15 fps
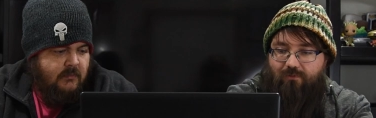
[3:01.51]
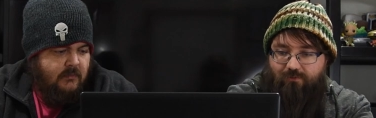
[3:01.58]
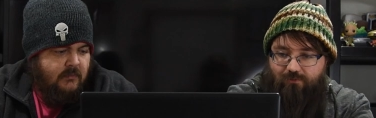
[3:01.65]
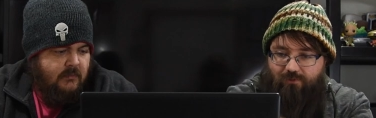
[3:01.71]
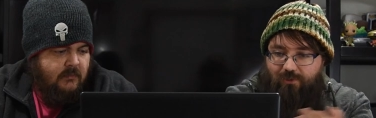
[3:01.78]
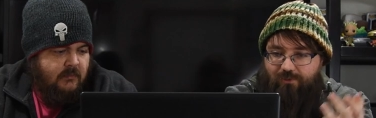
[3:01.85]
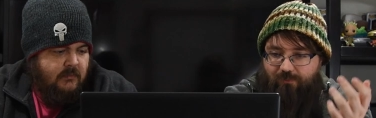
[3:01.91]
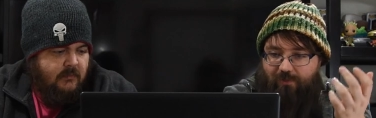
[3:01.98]
Speaker 1: on
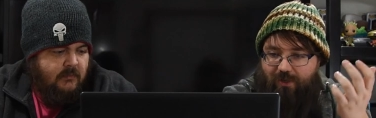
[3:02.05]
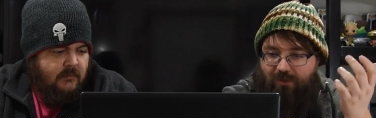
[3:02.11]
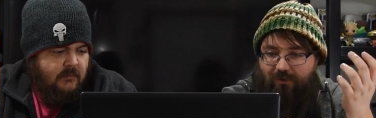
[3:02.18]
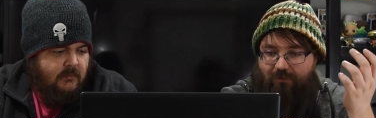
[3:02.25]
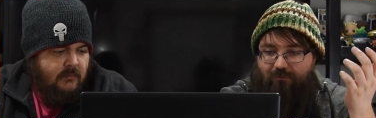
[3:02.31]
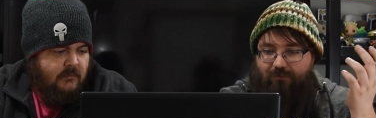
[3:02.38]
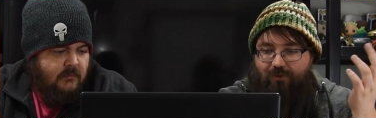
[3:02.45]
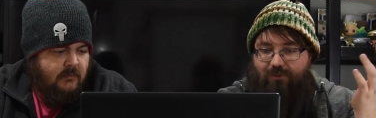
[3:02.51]
Treasure Map,
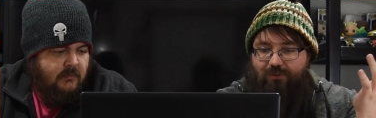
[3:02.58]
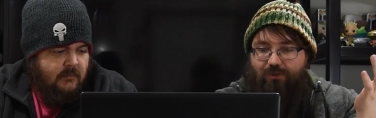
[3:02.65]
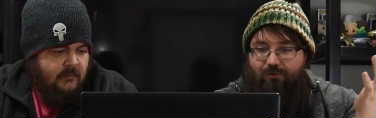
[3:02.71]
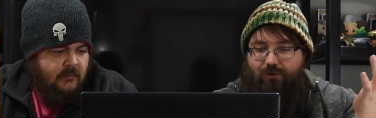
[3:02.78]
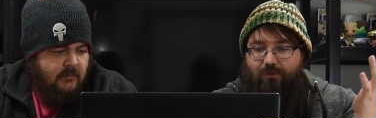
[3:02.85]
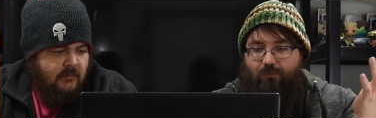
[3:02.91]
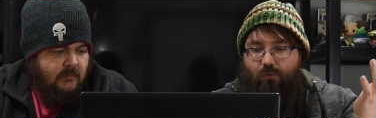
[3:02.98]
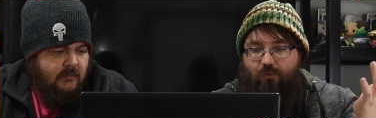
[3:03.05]
and if there's three
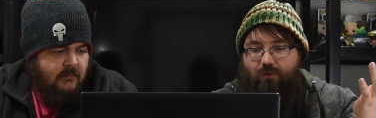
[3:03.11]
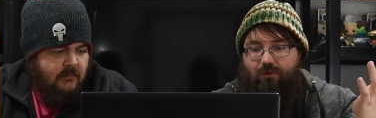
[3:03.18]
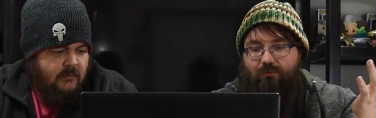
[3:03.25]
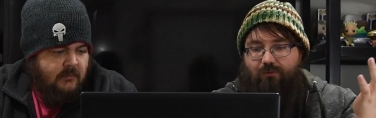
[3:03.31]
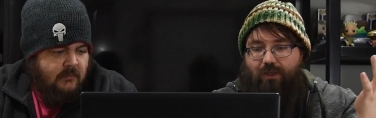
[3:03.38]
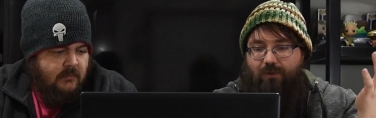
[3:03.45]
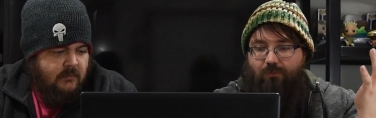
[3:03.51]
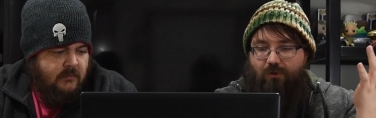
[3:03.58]
or more
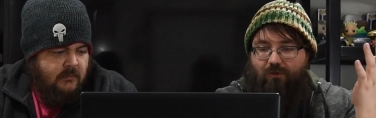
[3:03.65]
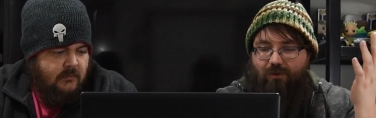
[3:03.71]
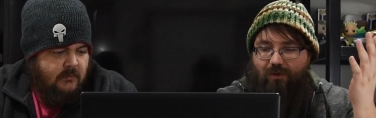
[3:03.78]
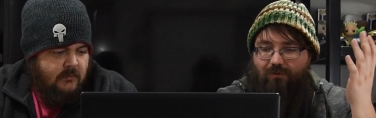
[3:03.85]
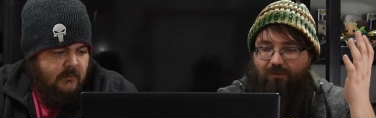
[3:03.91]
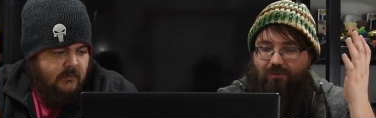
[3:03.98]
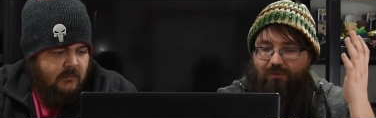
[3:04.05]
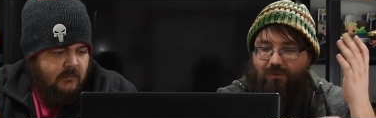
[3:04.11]
landmark
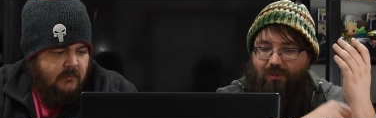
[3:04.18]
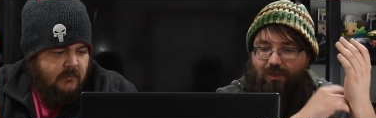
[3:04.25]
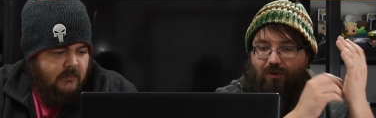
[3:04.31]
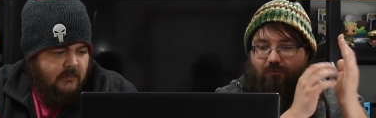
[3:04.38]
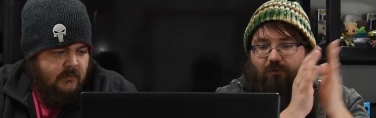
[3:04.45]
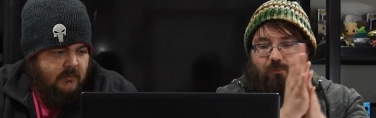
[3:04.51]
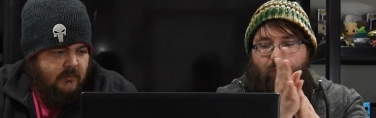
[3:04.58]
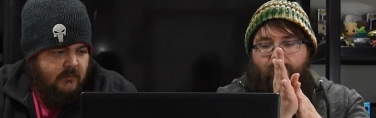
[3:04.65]
counters,
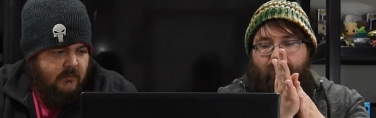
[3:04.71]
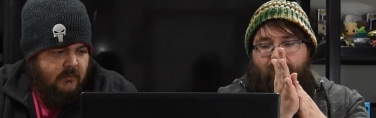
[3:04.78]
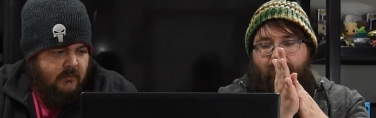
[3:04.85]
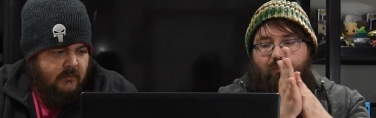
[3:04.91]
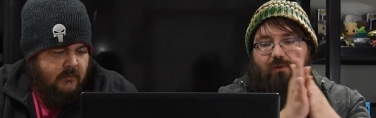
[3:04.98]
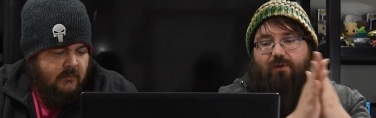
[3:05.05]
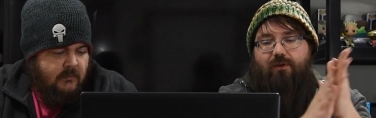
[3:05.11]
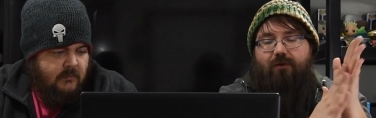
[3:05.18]
remove
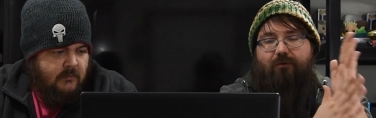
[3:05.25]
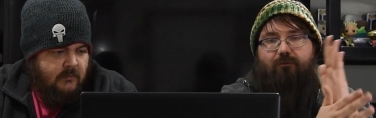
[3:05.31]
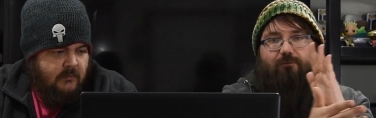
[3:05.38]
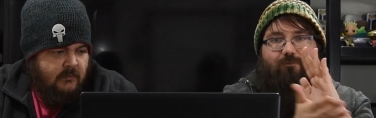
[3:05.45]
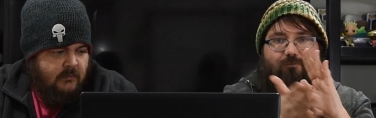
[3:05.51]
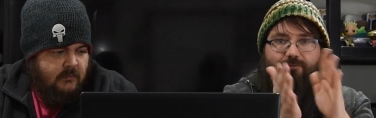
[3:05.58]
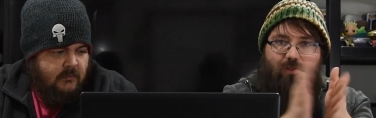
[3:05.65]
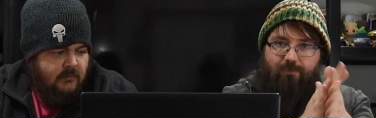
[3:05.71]
them,
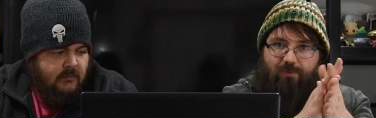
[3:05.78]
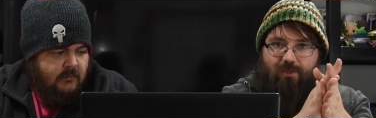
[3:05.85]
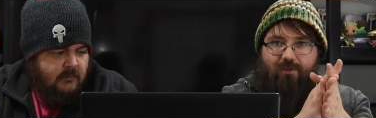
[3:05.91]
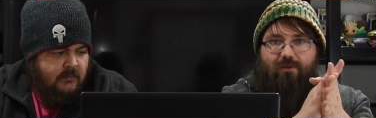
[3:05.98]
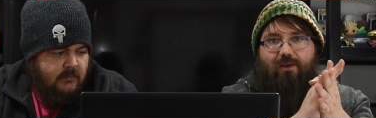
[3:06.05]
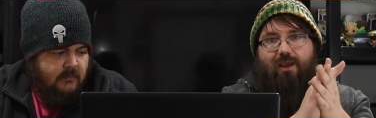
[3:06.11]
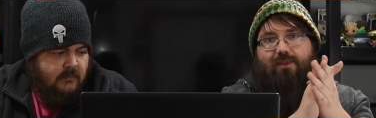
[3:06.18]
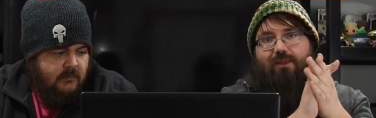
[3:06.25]
flip
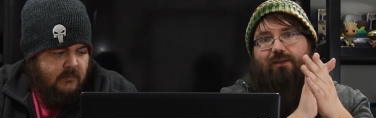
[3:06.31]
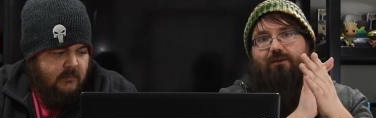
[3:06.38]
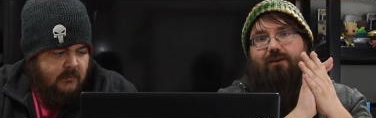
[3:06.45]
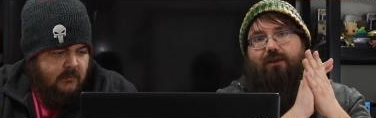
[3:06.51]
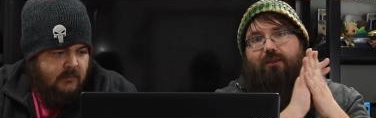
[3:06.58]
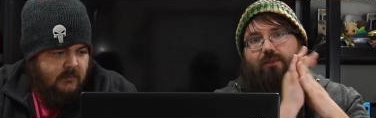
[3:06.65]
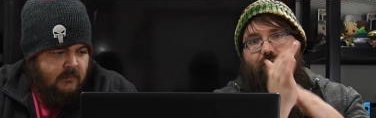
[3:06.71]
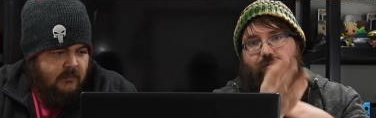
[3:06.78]
it, and then you
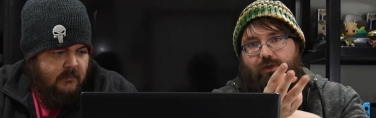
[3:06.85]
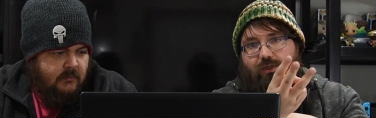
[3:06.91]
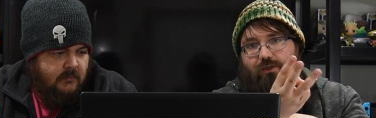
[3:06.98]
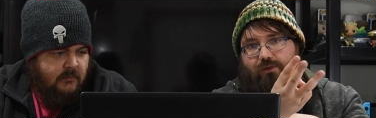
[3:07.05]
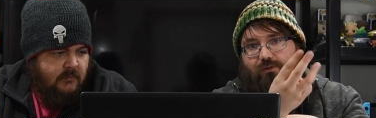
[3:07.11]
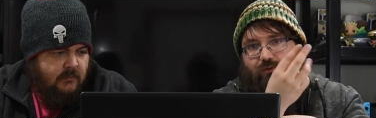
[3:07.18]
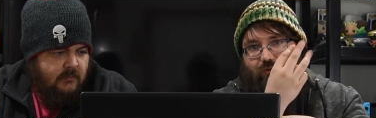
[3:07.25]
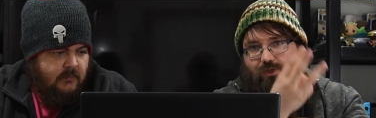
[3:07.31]
get
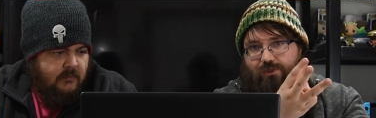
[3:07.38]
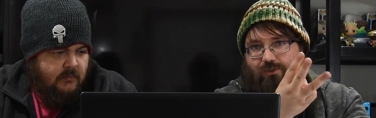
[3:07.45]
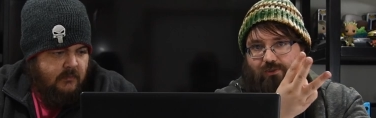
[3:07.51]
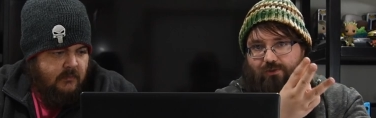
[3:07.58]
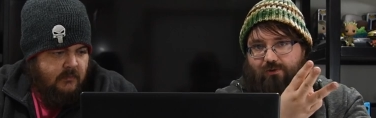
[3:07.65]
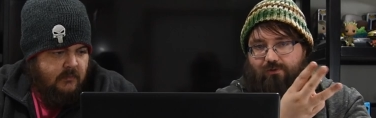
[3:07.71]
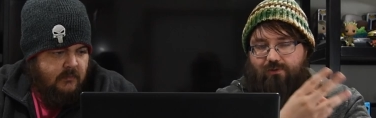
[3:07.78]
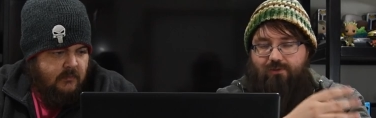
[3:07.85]
three treasure
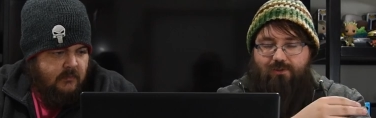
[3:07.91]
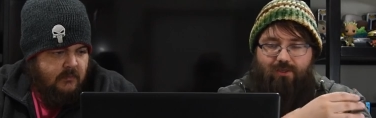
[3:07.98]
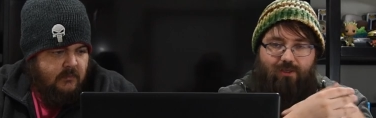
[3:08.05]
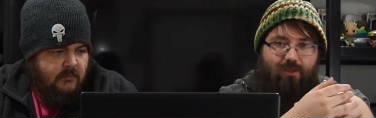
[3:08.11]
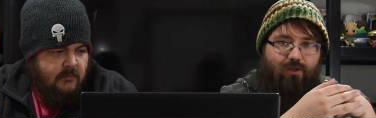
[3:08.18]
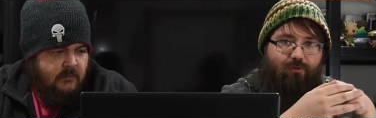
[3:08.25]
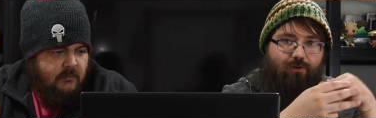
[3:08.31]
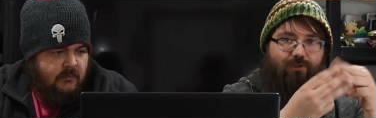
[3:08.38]
tokens.
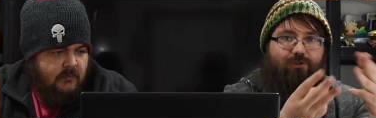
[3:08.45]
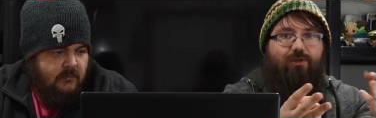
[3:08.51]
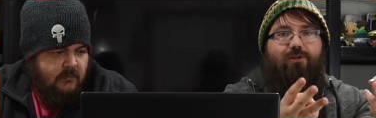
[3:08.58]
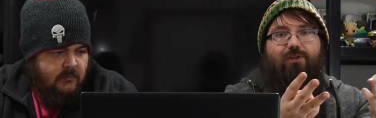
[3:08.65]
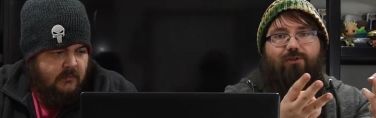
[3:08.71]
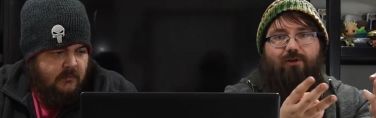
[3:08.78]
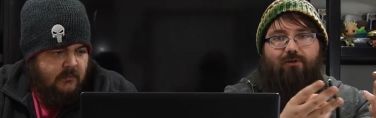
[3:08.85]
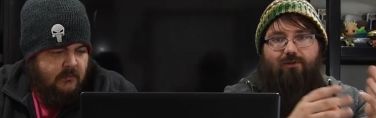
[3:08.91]
Which
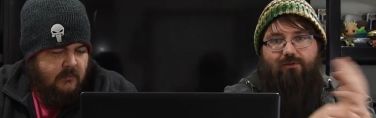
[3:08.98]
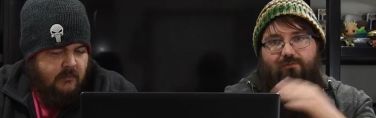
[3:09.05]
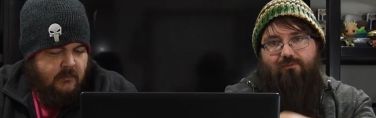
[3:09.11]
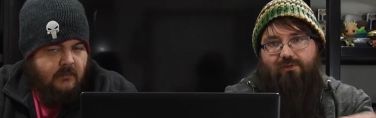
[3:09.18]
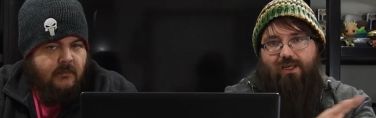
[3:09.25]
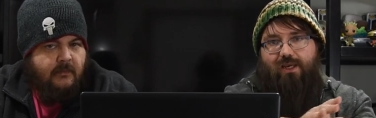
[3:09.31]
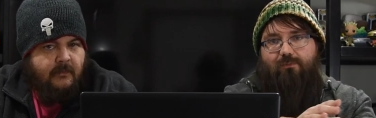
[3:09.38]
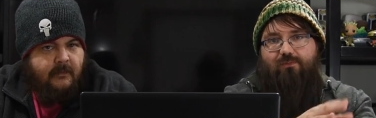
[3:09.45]
treasure token,
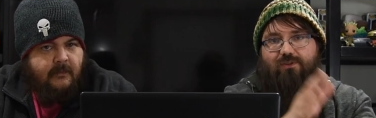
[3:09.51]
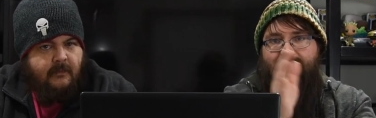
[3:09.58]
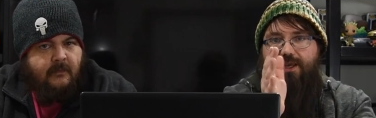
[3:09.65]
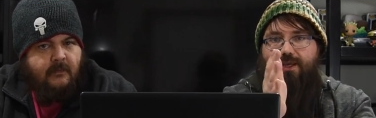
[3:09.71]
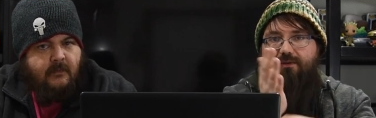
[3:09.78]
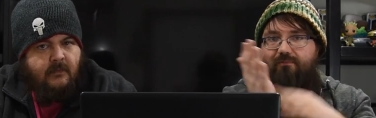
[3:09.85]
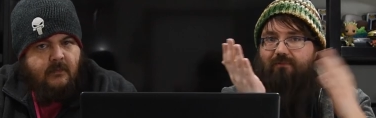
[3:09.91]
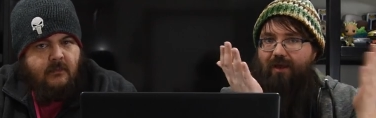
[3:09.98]
tap,
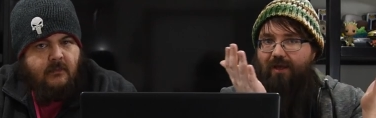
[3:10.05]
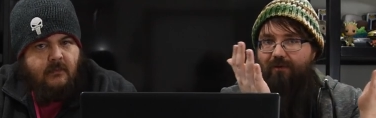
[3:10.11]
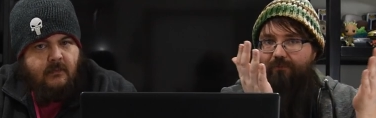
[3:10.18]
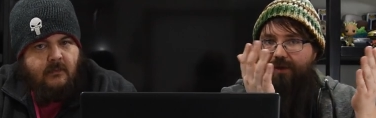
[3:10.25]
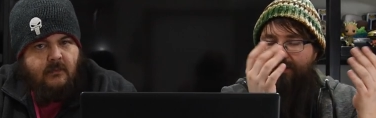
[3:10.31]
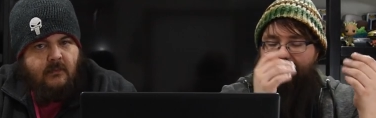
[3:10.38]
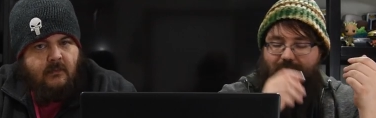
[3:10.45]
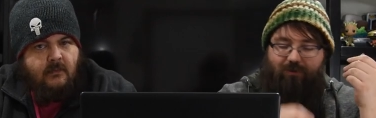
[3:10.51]
sack, add a
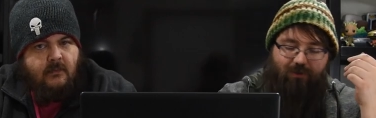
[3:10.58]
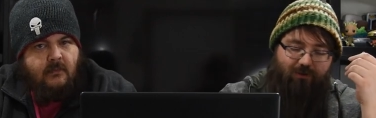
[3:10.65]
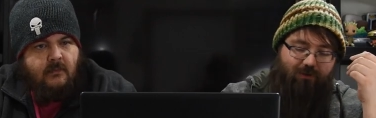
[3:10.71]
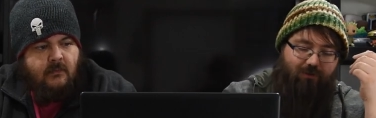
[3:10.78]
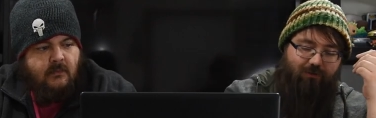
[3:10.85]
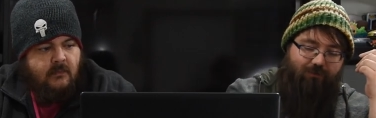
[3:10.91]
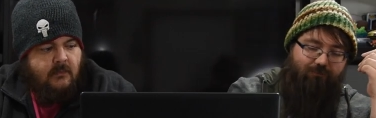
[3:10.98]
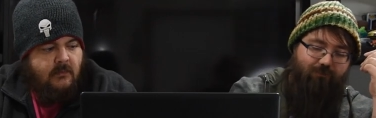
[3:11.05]
mana of any
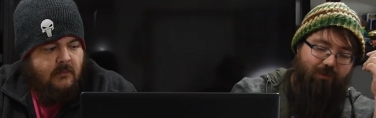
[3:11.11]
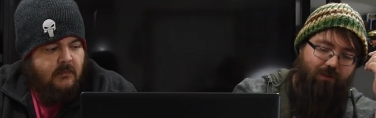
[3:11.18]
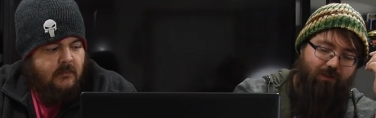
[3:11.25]
color.